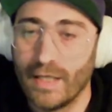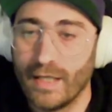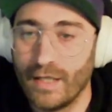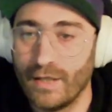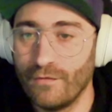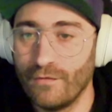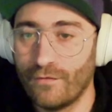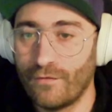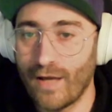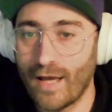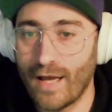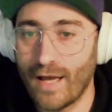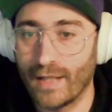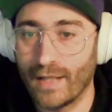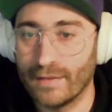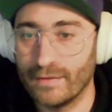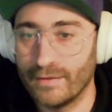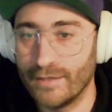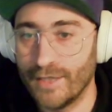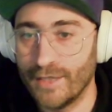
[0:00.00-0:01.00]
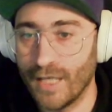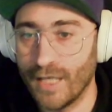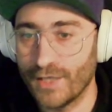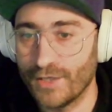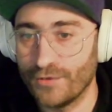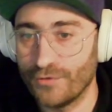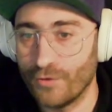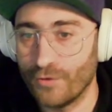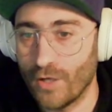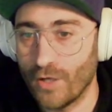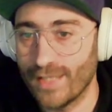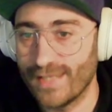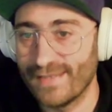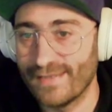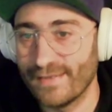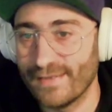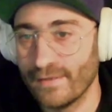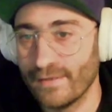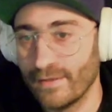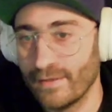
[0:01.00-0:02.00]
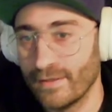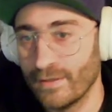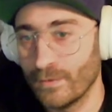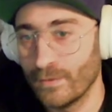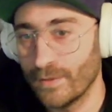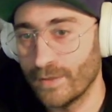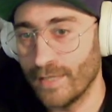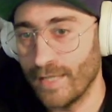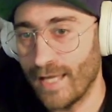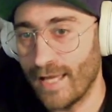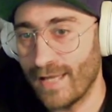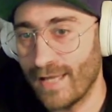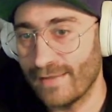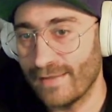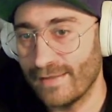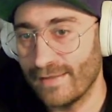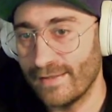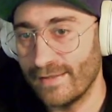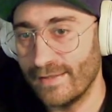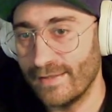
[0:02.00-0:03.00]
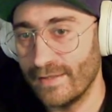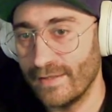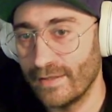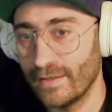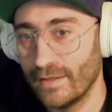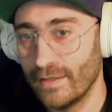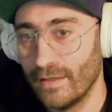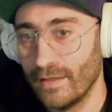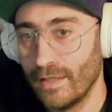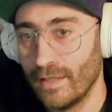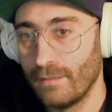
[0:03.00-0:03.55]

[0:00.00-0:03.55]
In fact, the asteroids with the S is here,